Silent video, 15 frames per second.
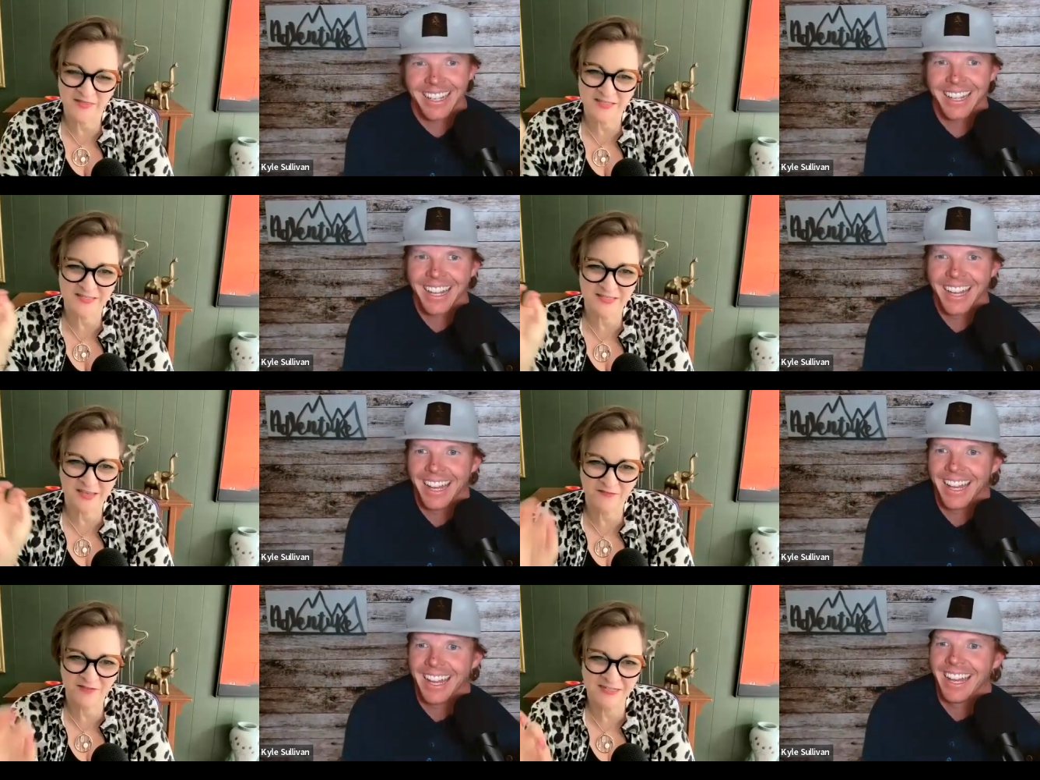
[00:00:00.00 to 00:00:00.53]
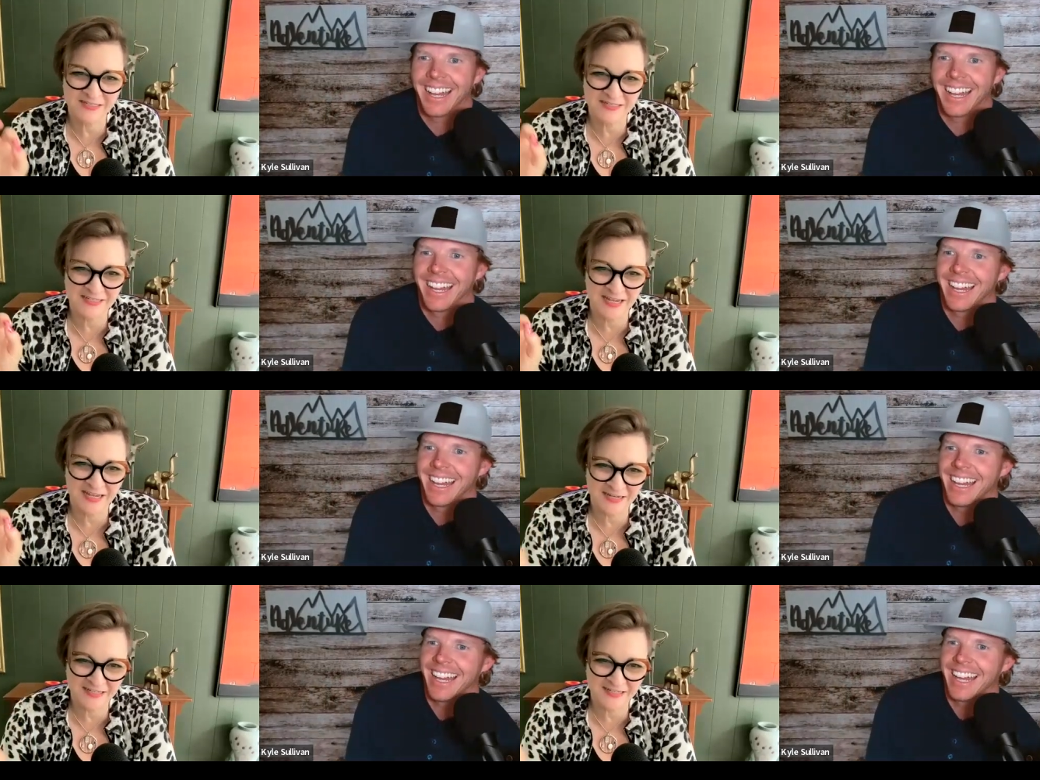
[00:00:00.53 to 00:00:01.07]
Speaker 1: the 70s and
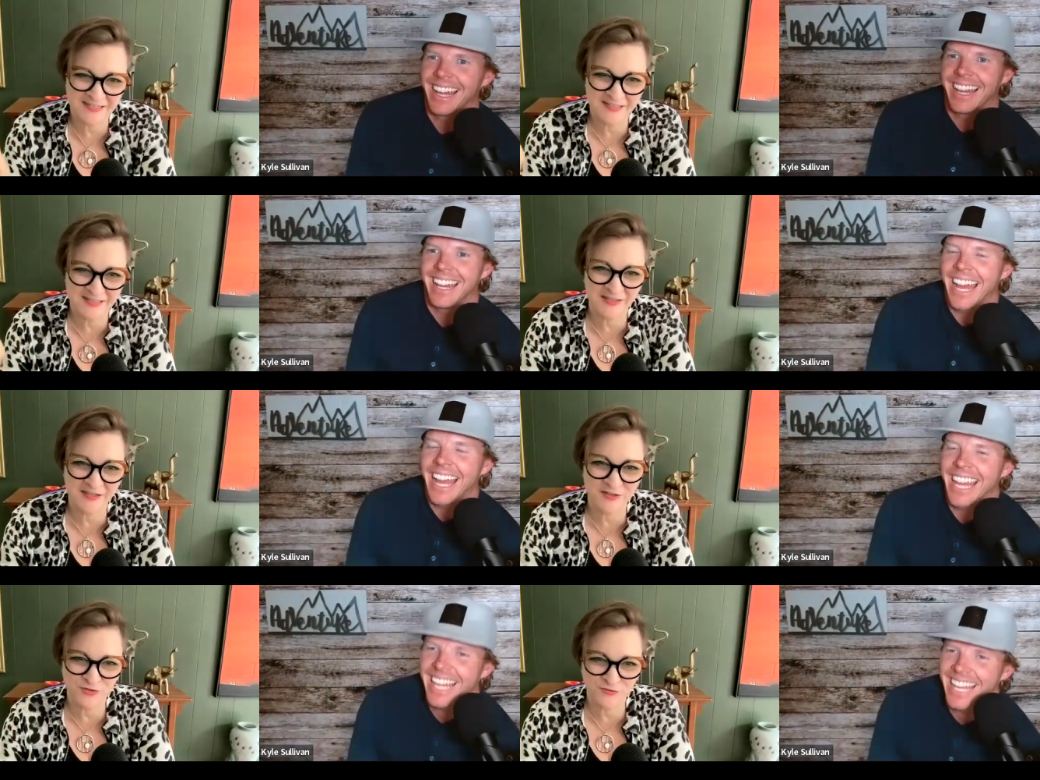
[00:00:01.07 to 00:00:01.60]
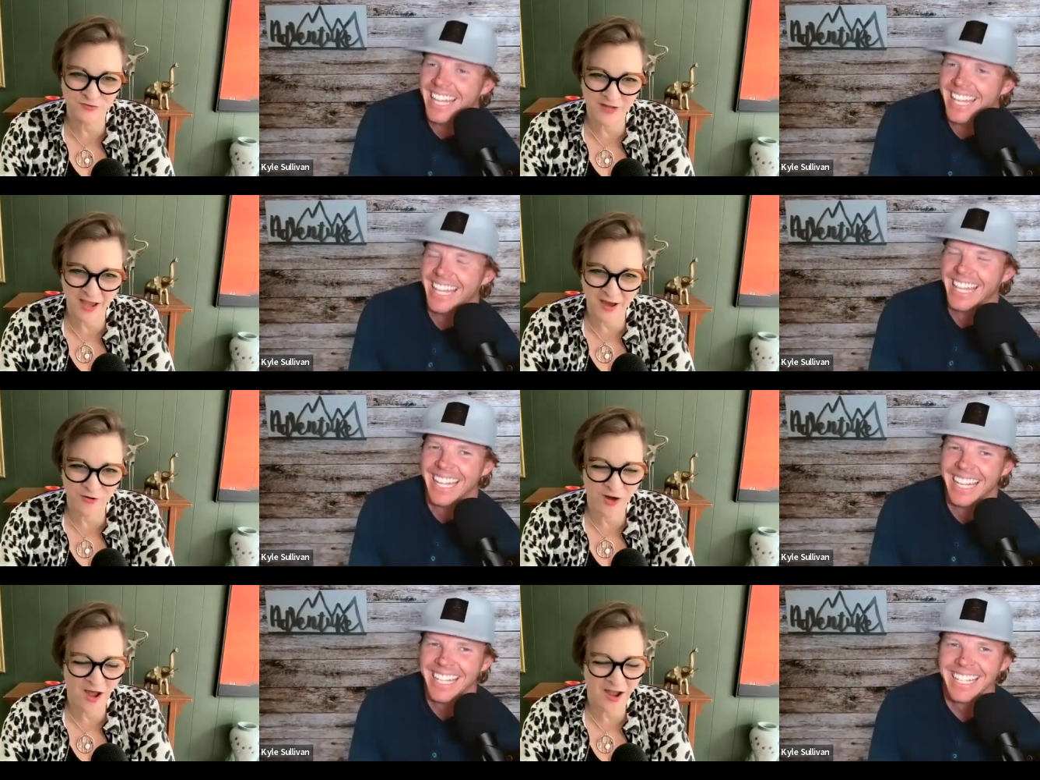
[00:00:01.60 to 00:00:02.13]
80s that they do
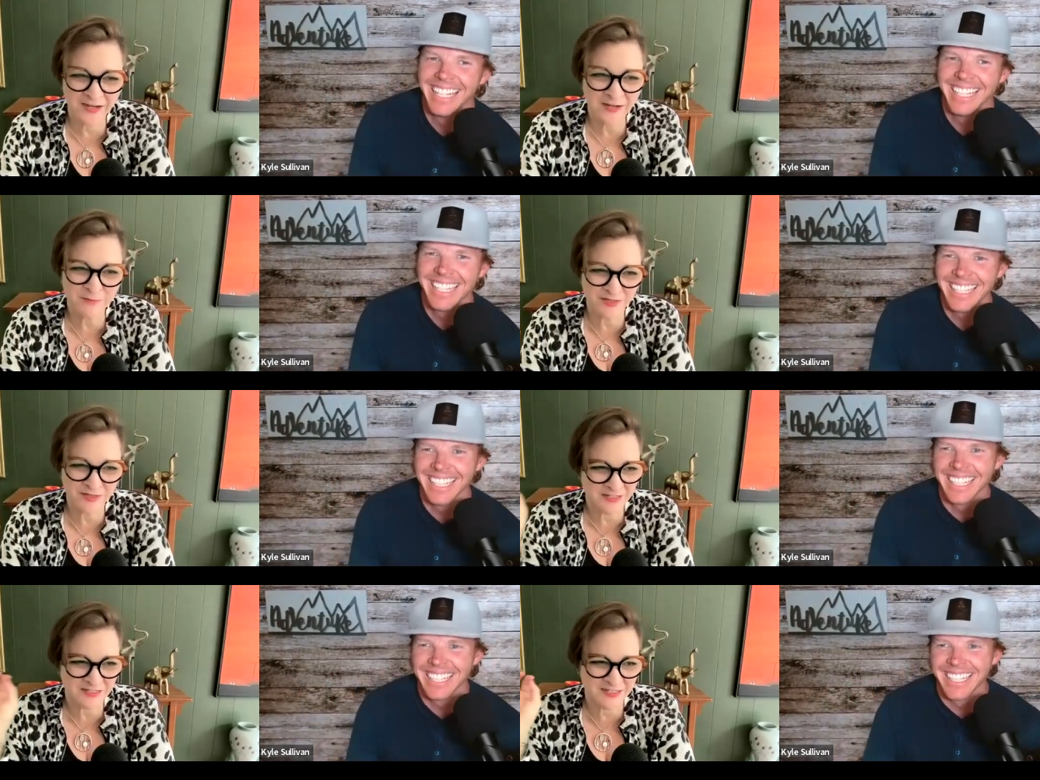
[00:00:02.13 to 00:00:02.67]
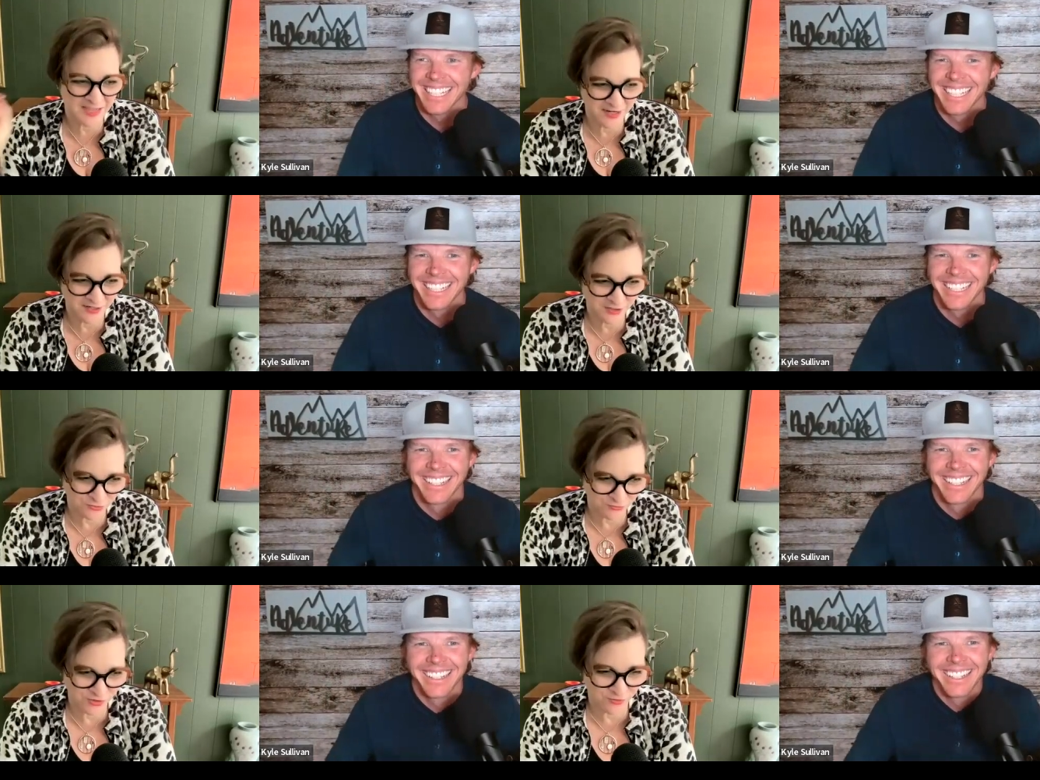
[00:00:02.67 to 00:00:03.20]
now i didn't meet the
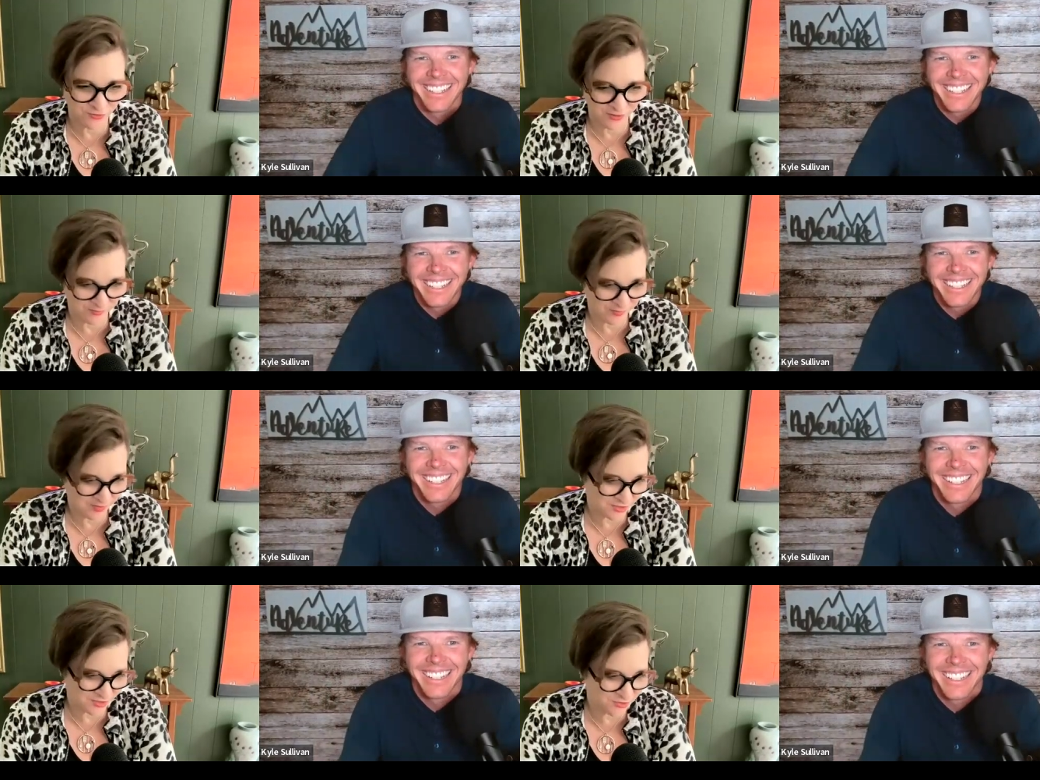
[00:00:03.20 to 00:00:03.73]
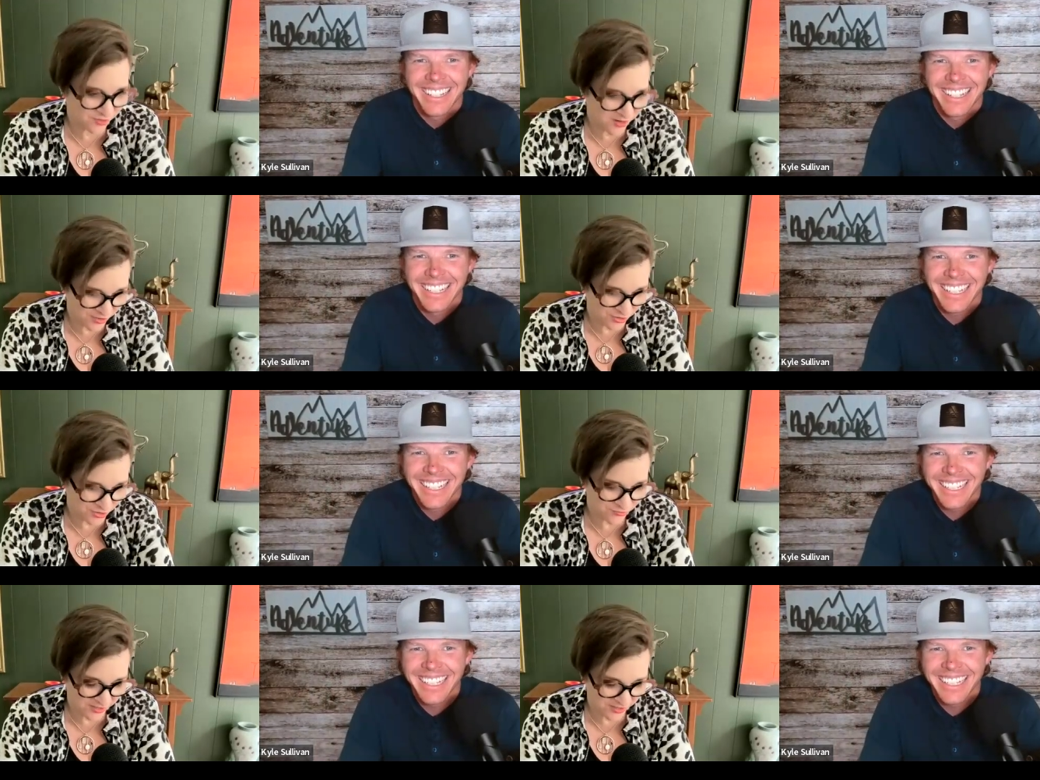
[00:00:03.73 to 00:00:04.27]
attendance requirements to
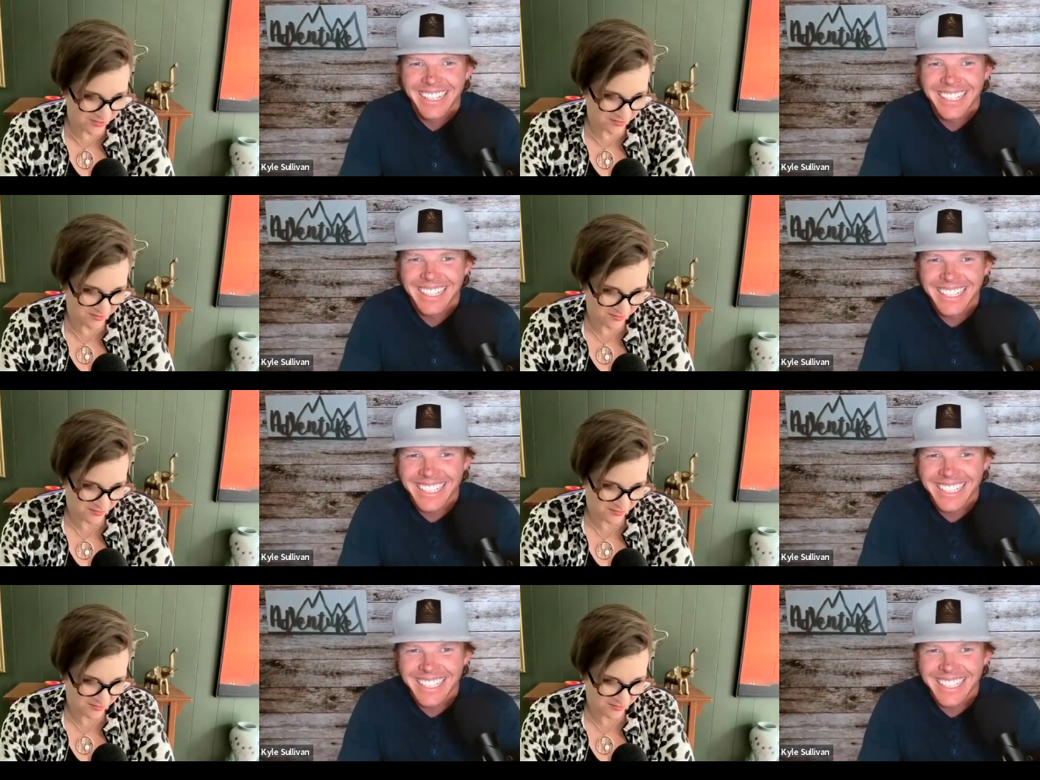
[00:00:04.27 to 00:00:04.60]
graduate